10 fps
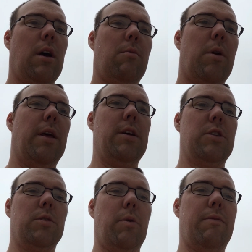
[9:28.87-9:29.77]
And one of the
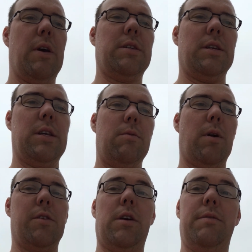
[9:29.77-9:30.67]
issues we face is he
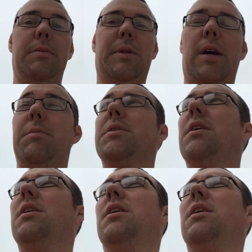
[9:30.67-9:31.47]
runs off sometimes,